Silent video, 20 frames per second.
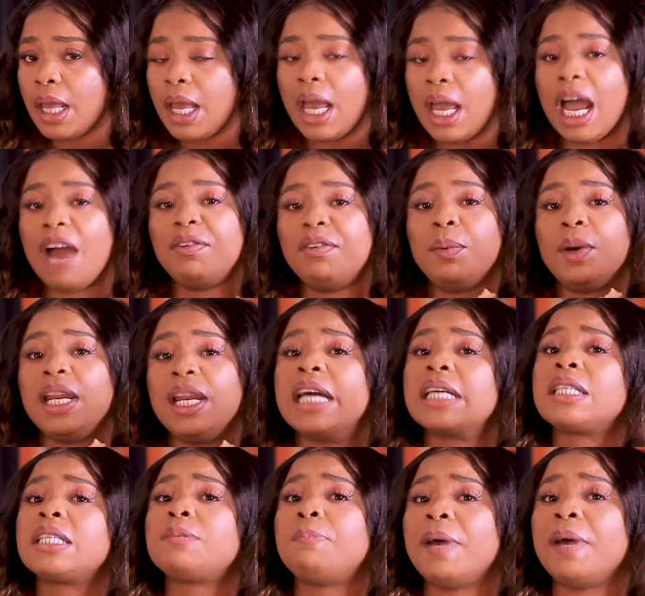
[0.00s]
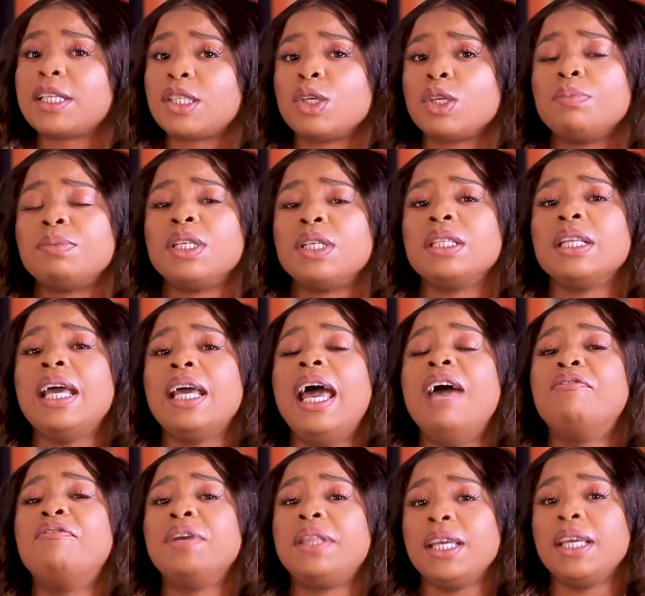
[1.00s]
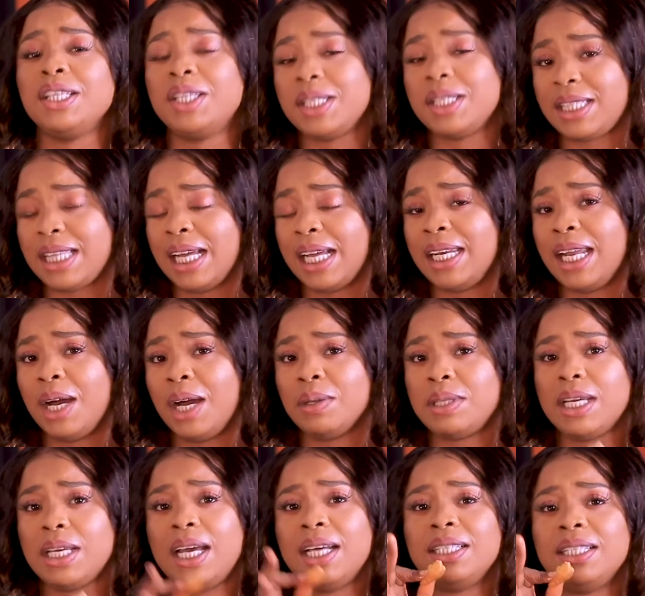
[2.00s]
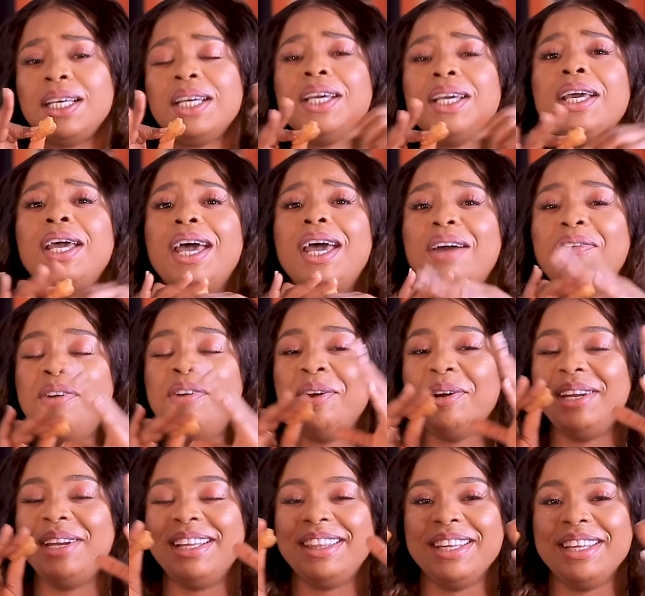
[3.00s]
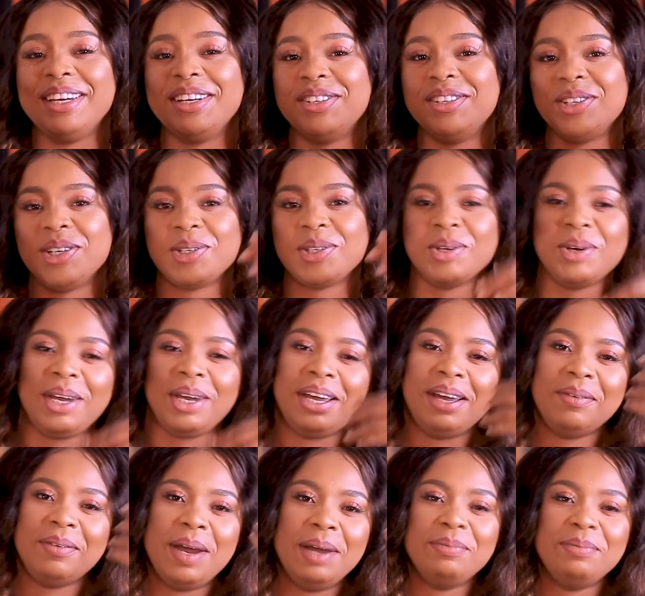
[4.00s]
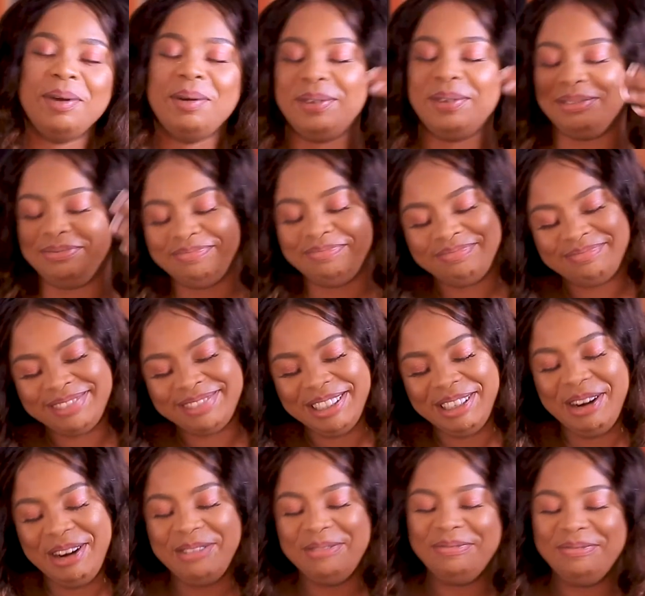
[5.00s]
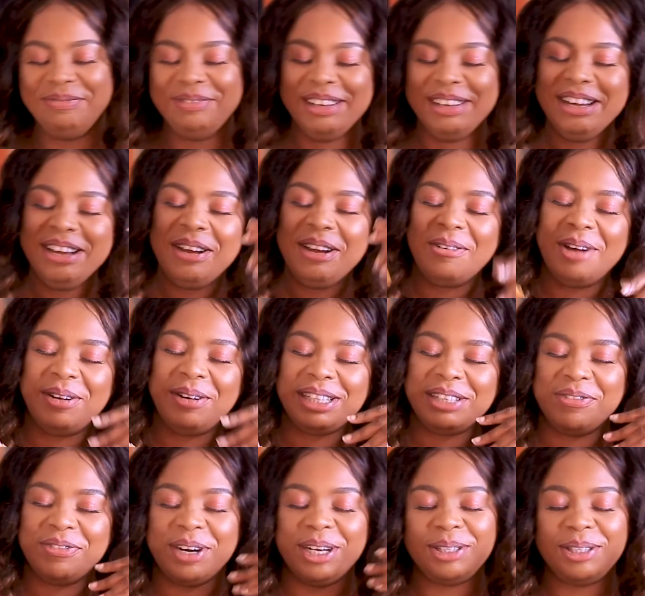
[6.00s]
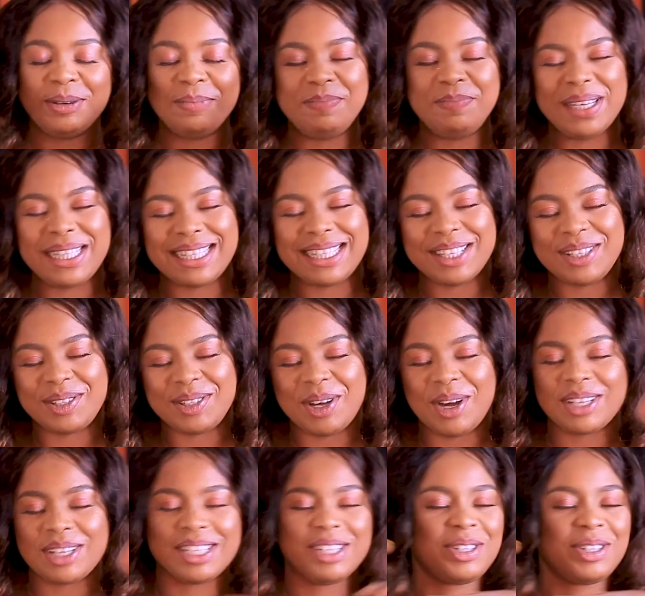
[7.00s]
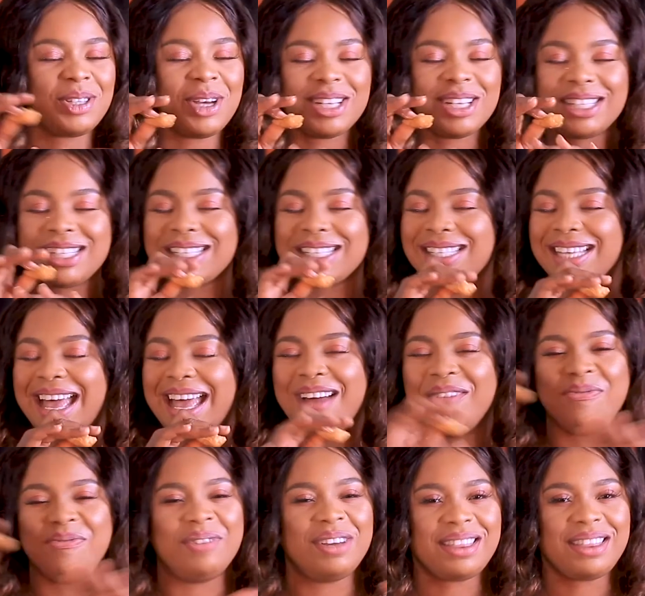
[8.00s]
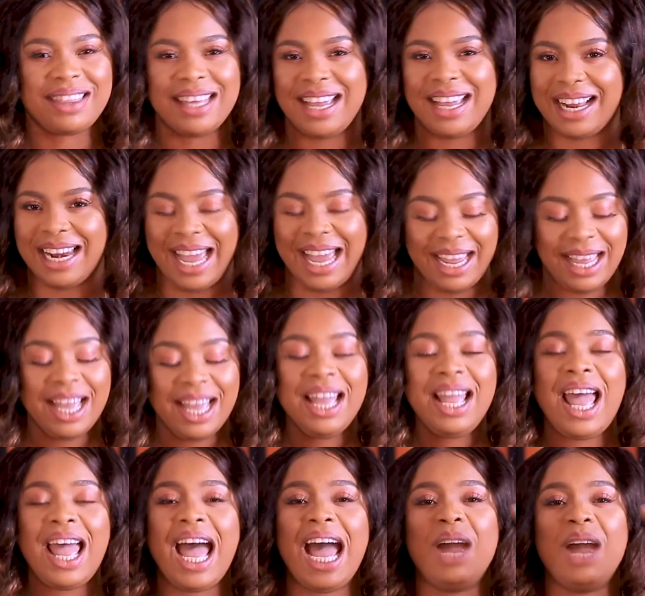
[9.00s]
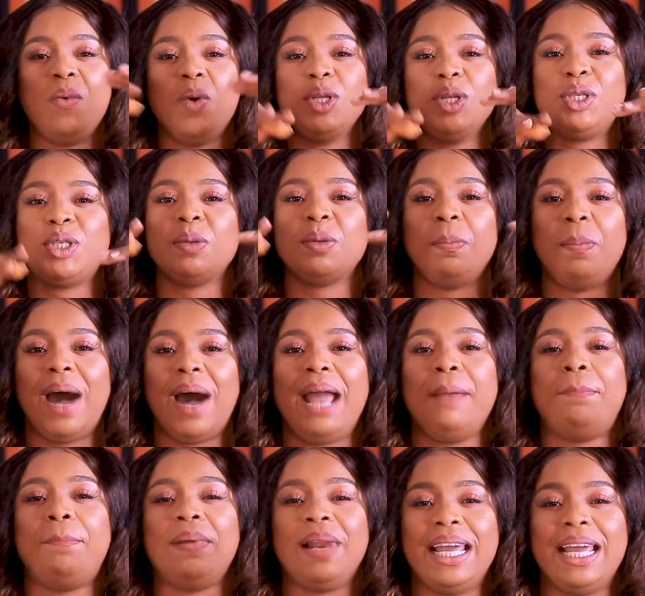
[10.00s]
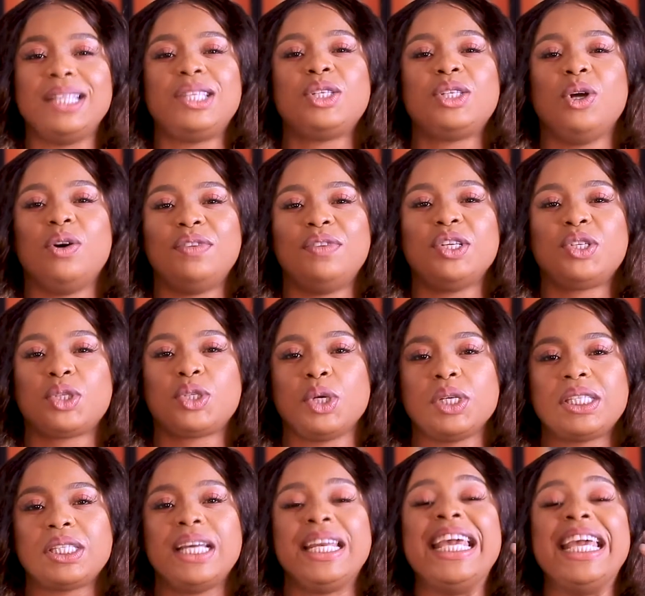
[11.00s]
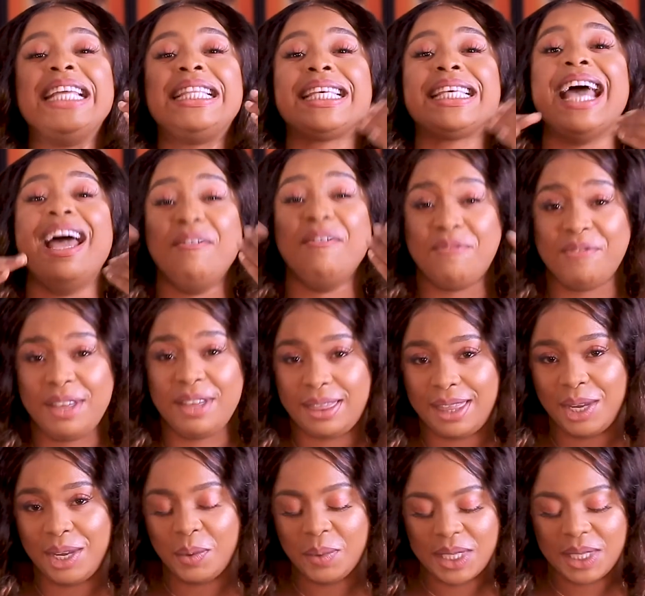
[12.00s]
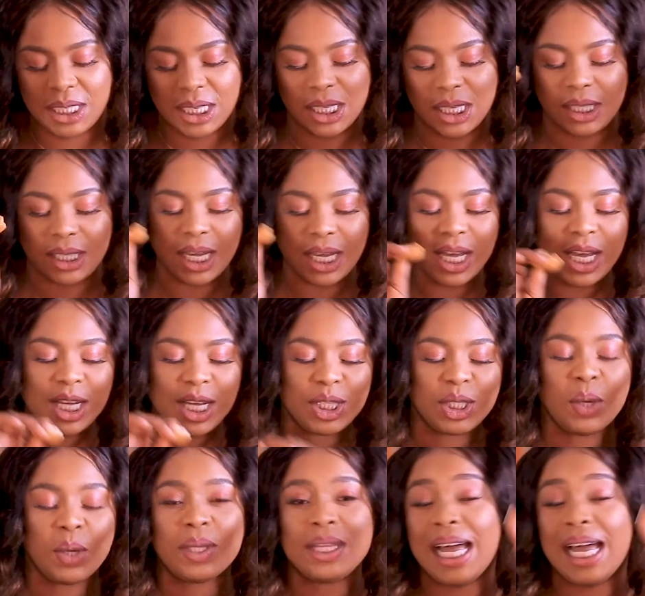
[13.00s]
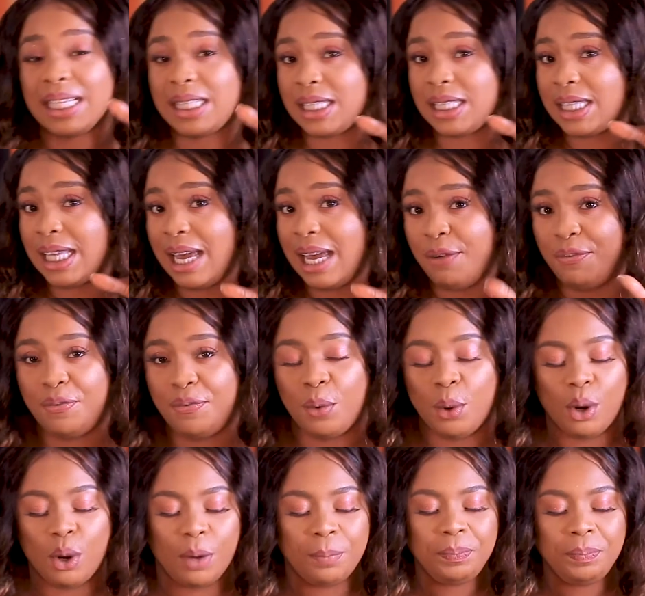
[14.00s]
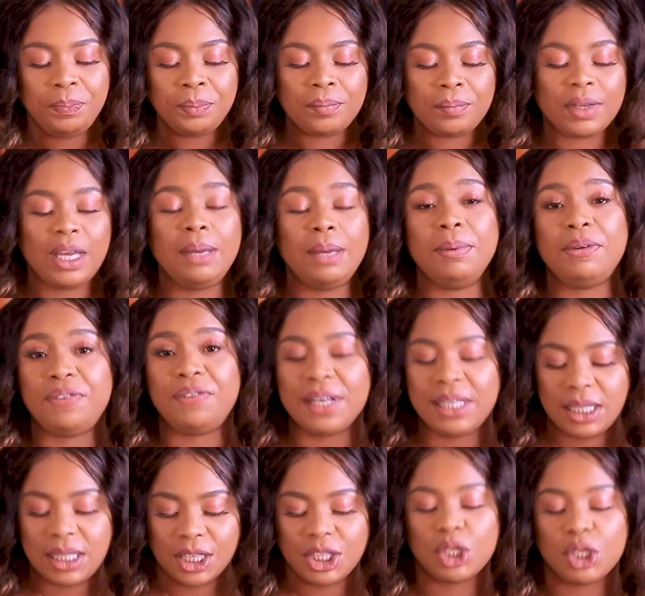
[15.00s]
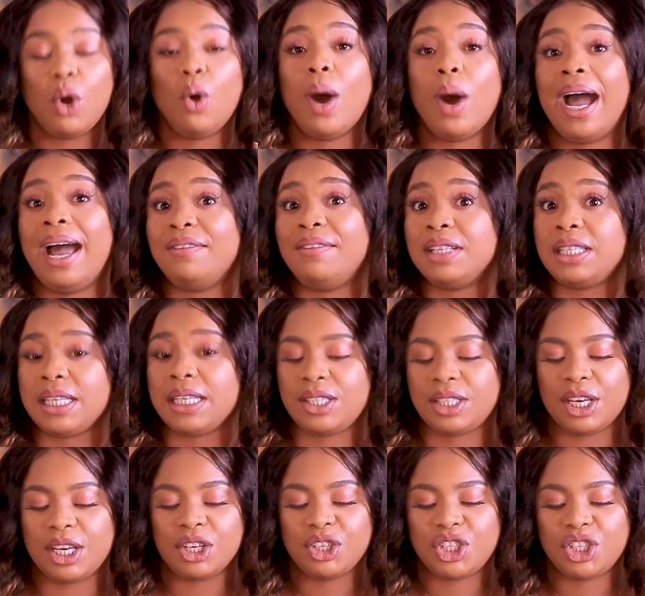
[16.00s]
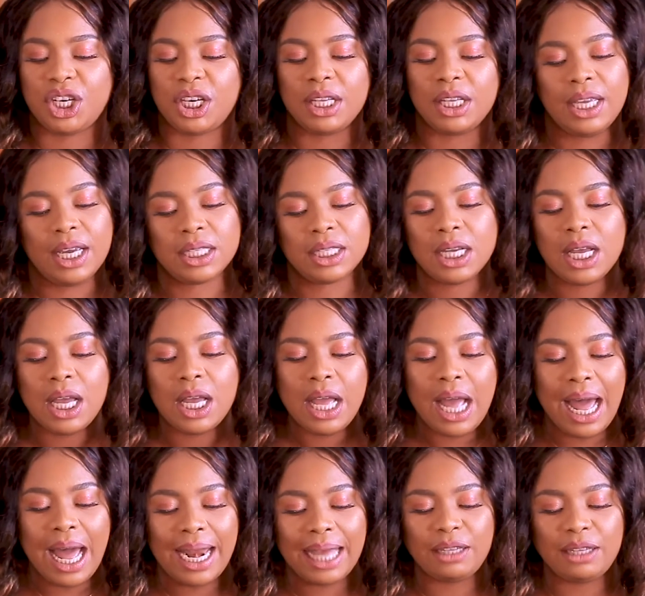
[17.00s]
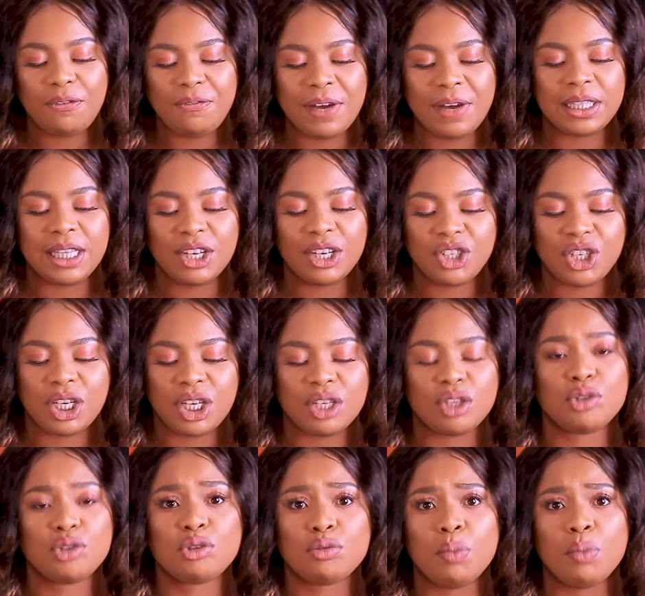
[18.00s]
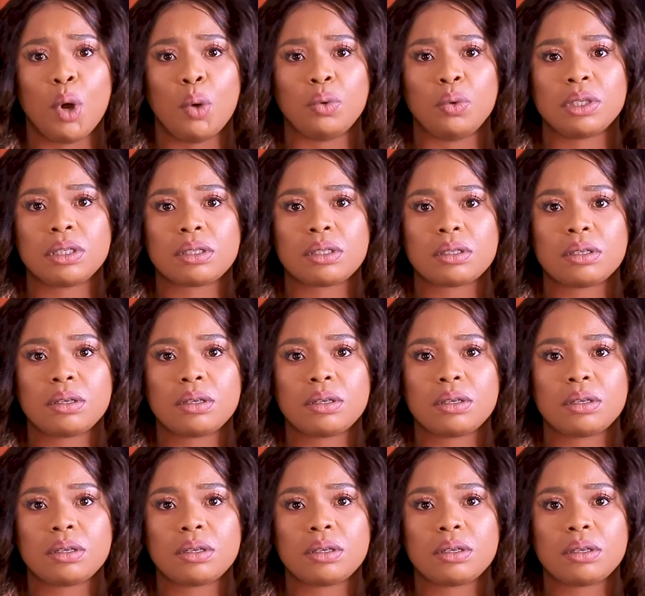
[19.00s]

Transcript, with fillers: everybody expects something, everything to stand out, and every other thing is just okay you know we're waiting for it to beat the sauce the sauce is everything like i want to buy plenty of the sauce and eat everything with it so that's there for ibifie's kitchen oh i haven't tasted a chicken yet i like the fact that chicken is smoked